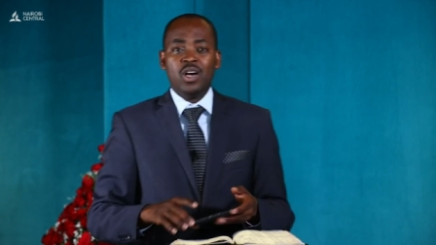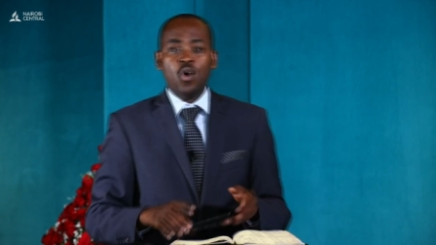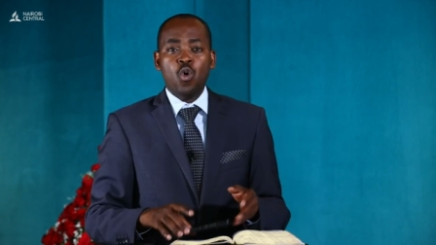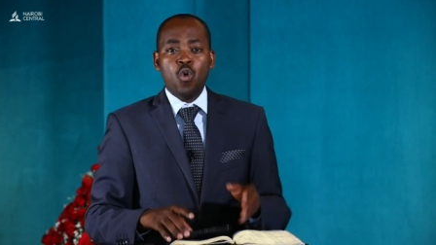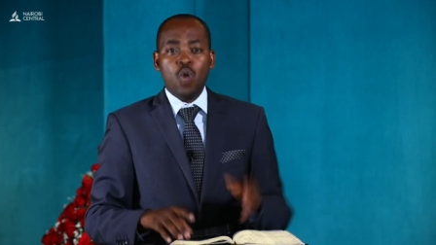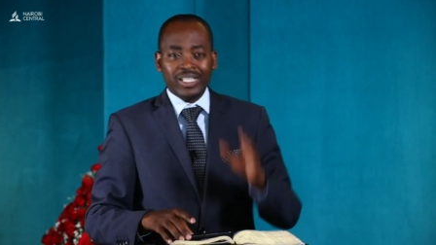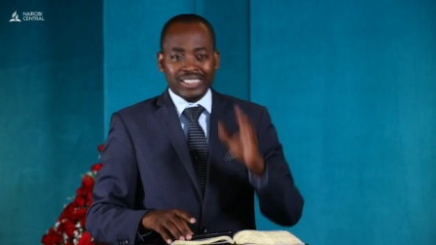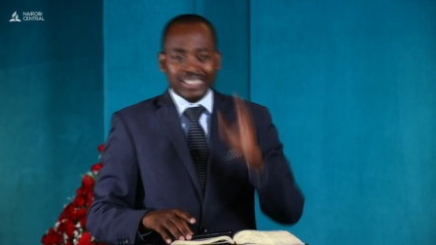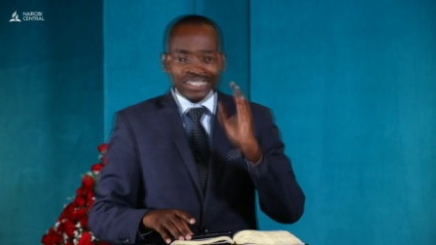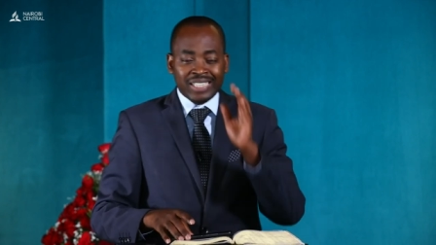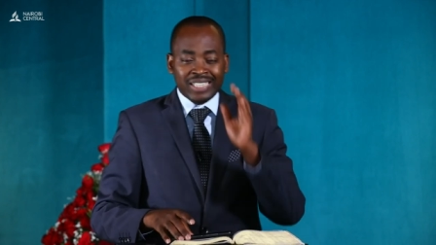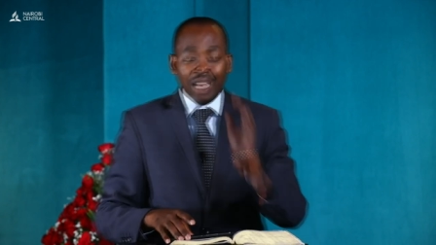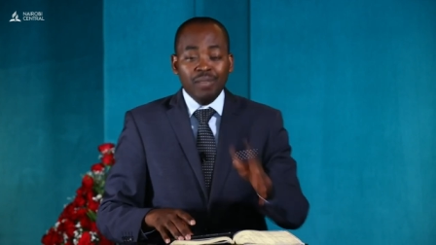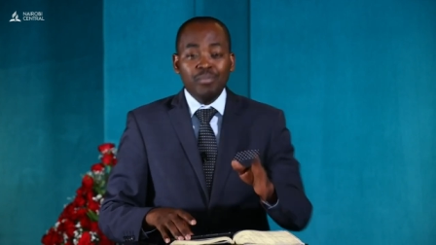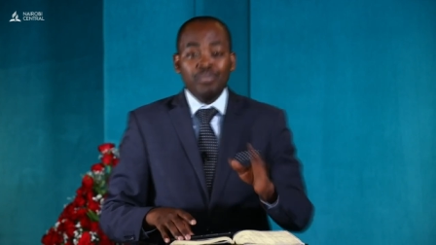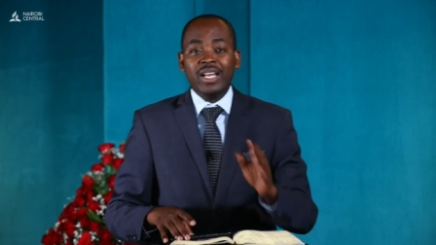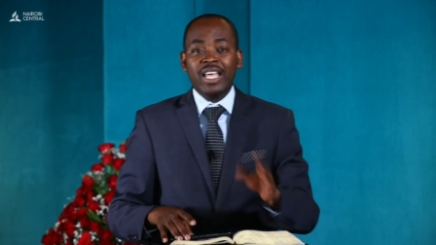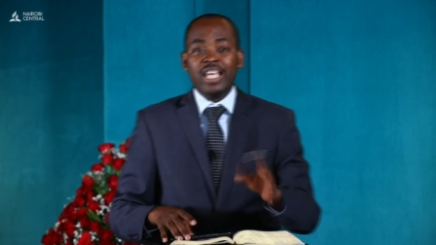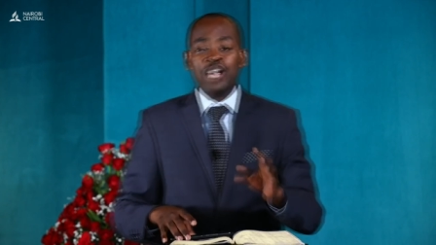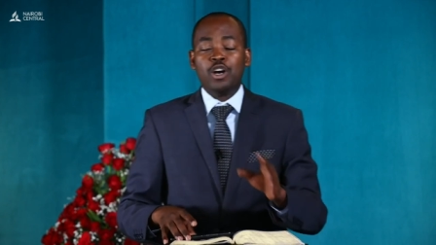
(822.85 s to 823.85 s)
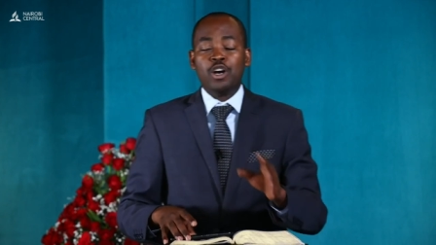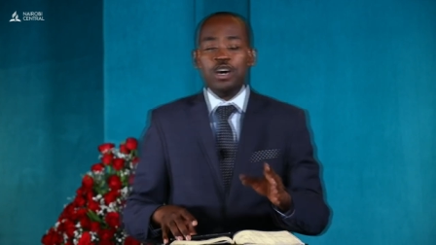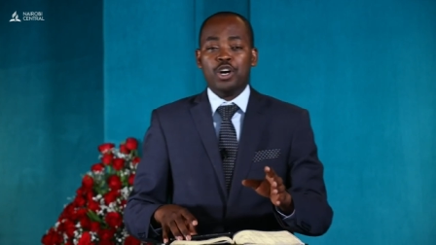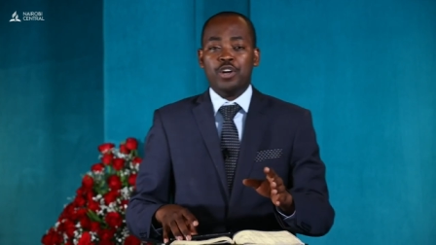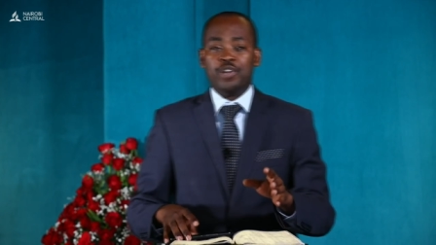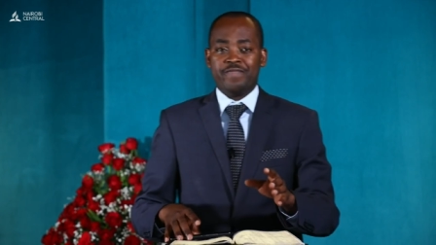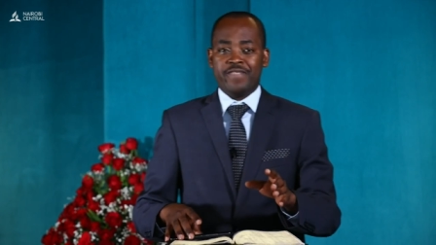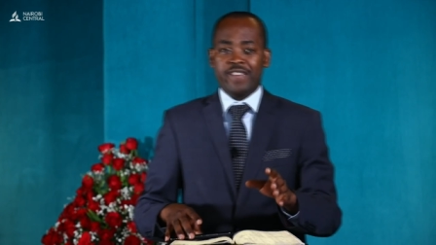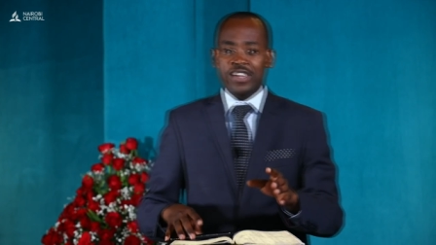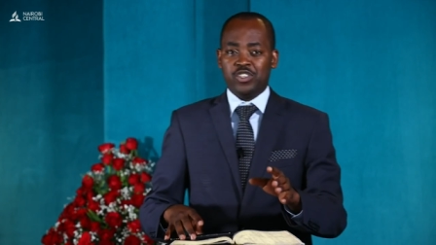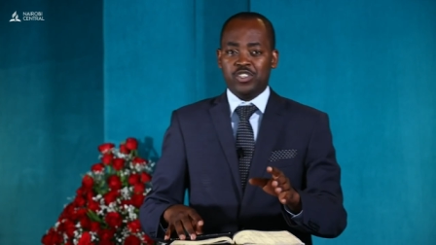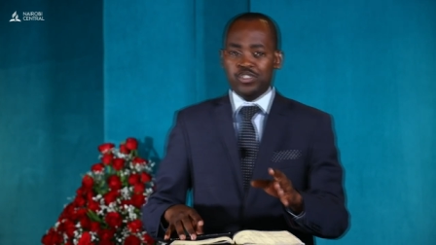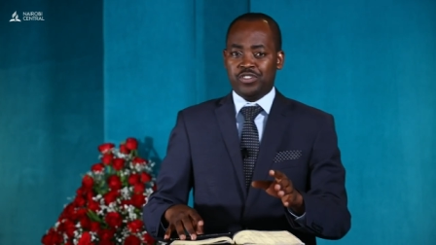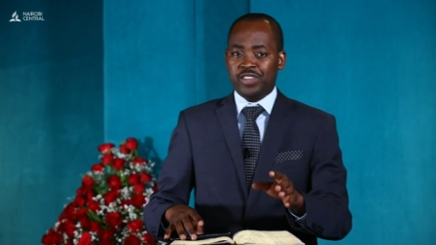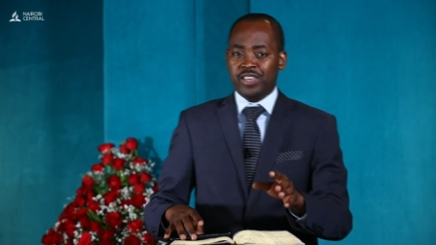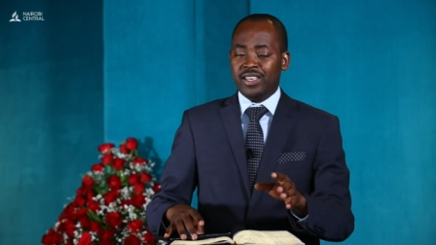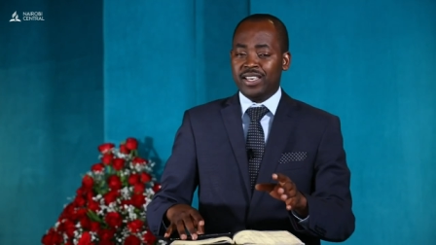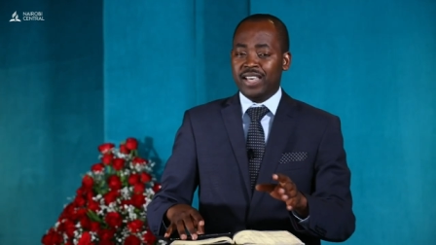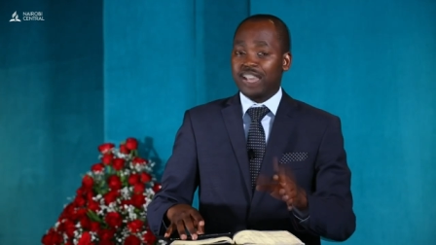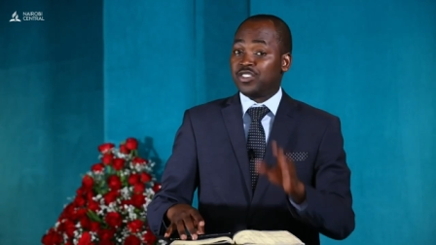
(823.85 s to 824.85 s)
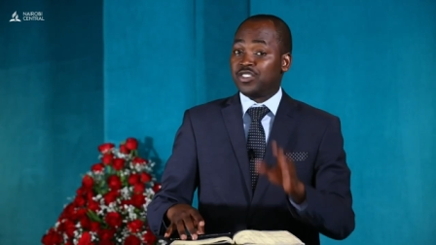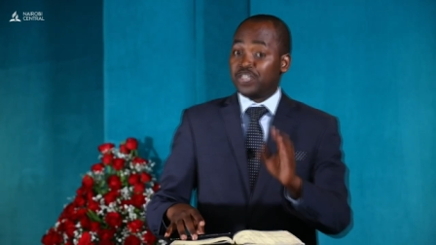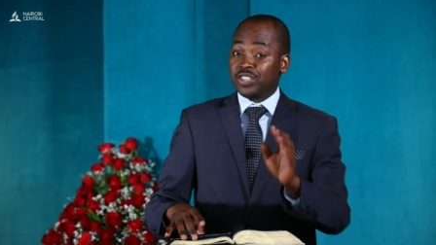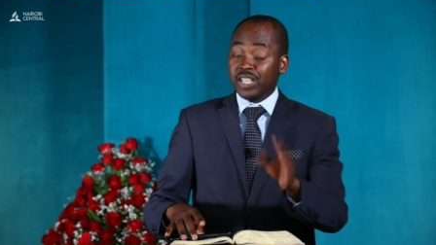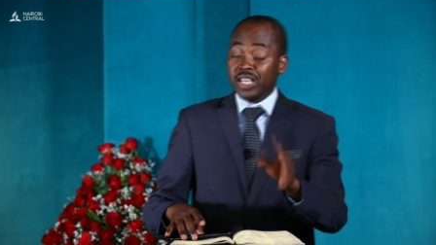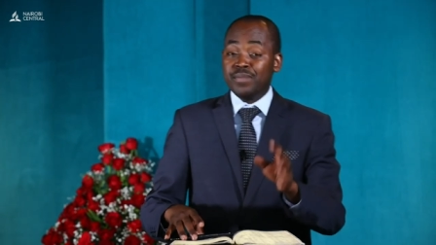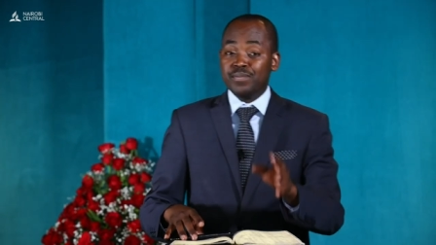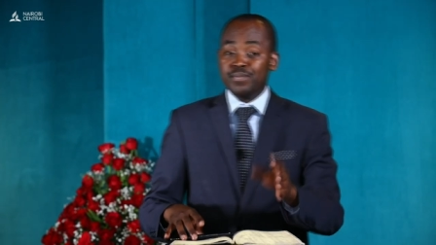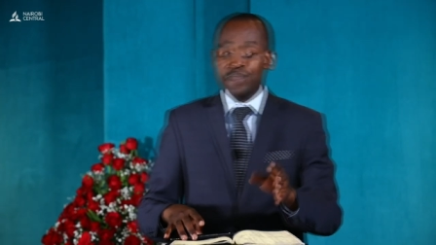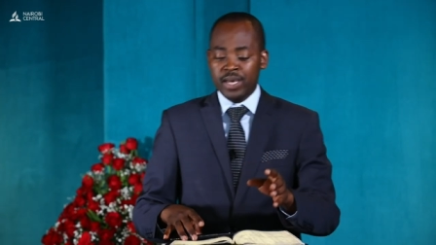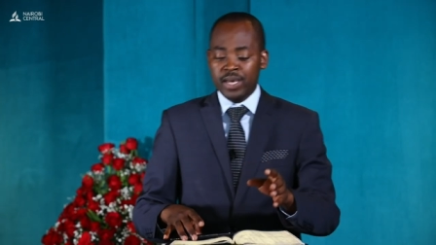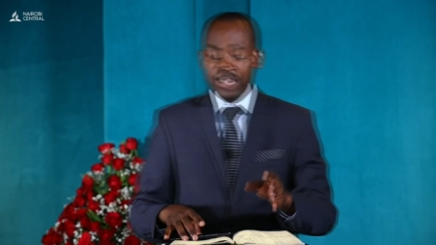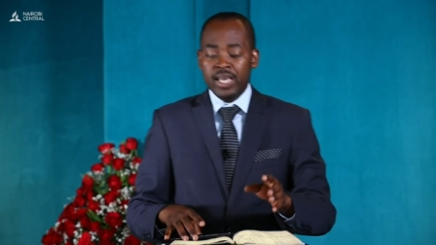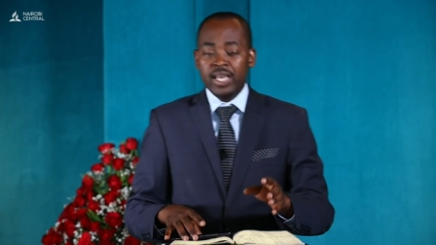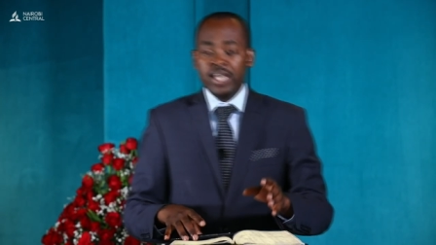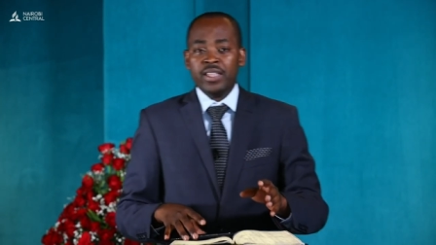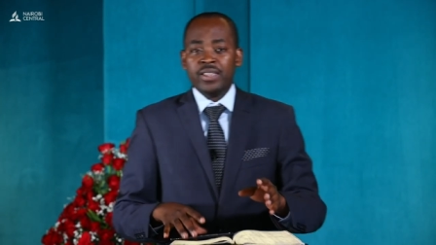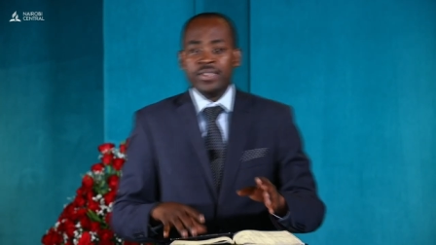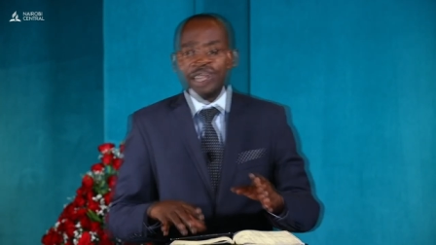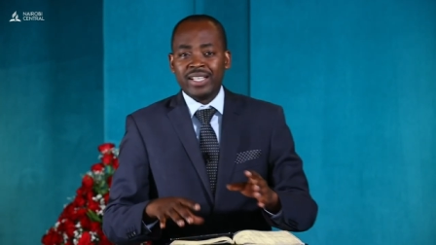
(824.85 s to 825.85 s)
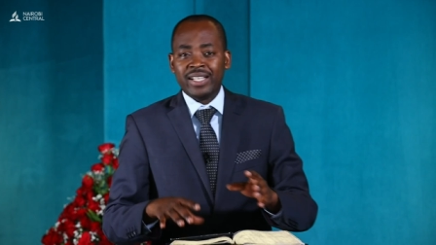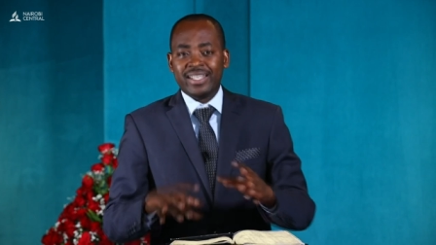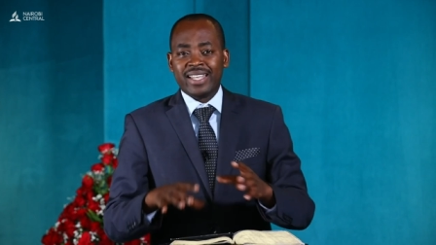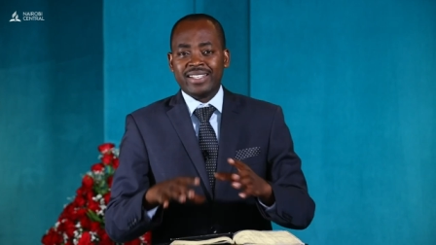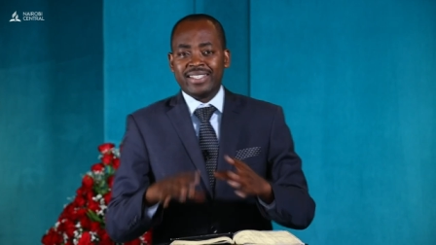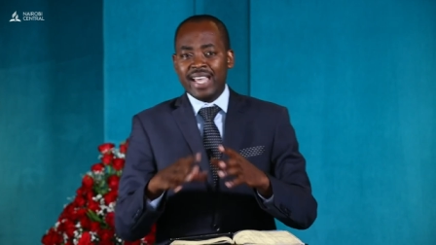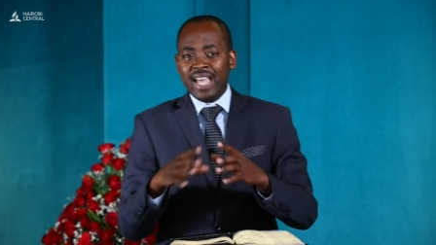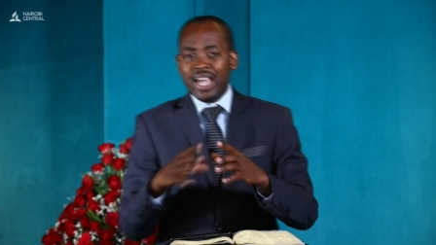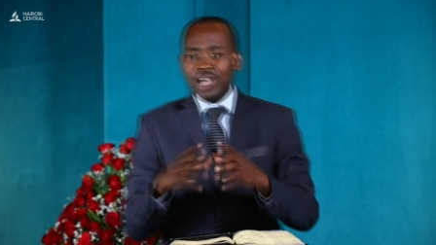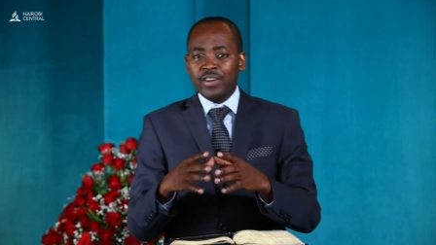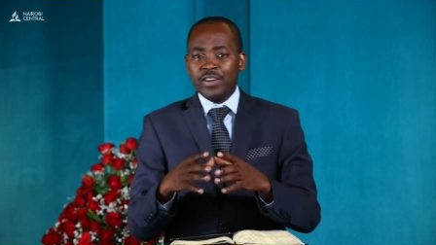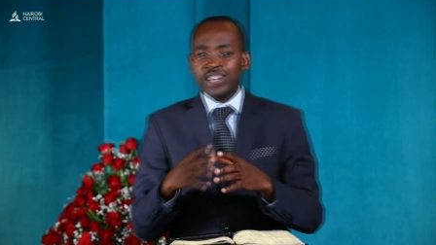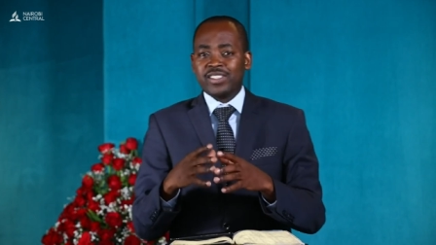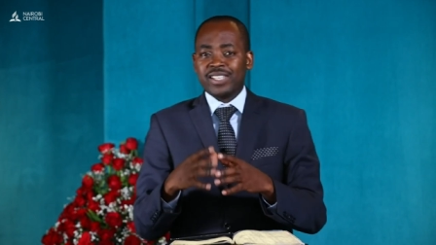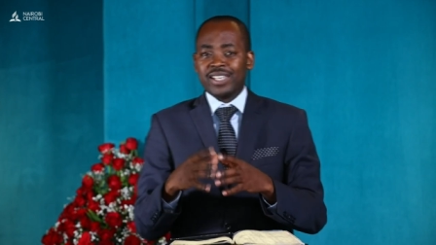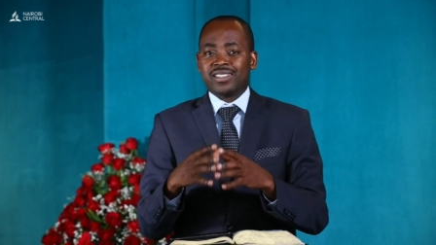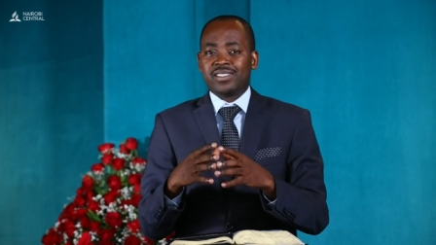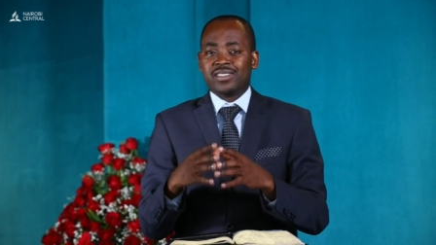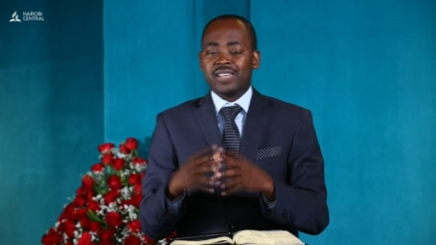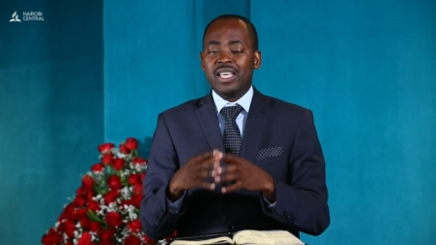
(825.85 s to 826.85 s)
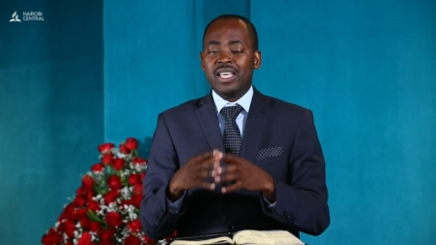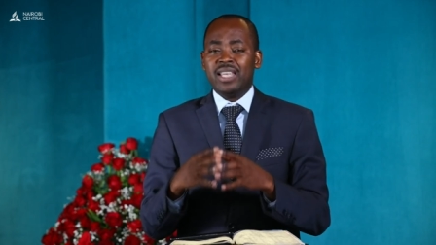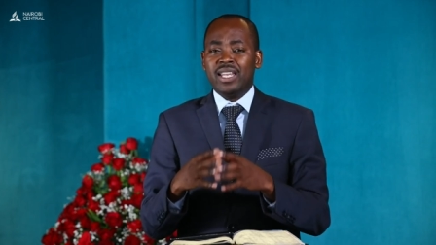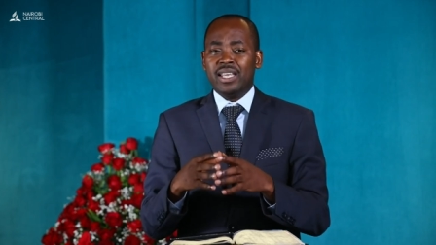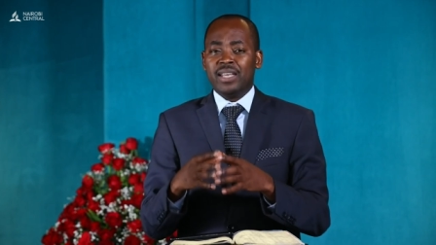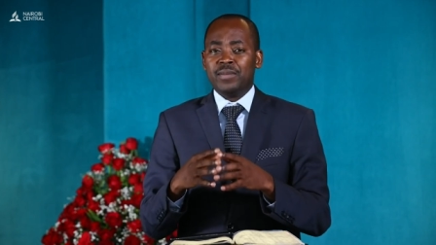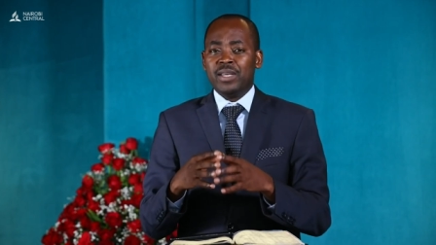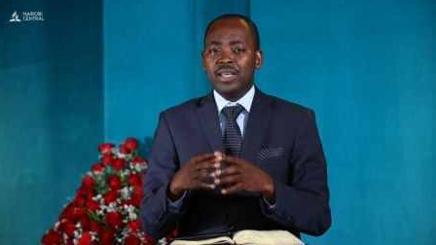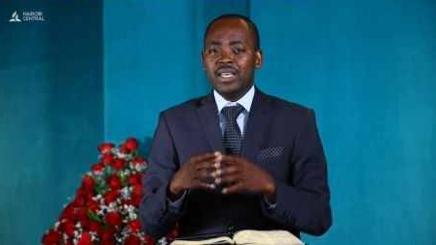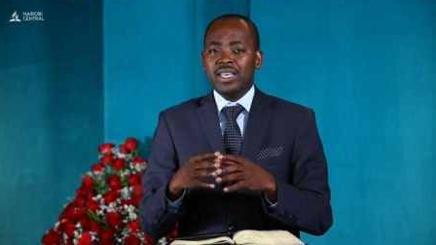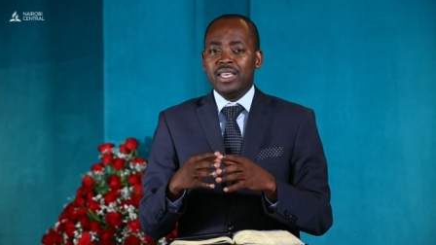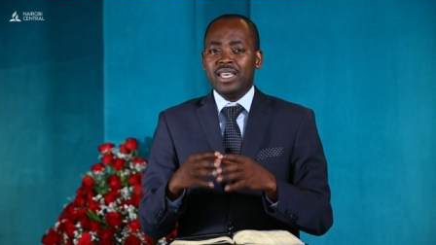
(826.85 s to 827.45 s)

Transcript: who are stumbling on this thing and seem that the devil is succeeding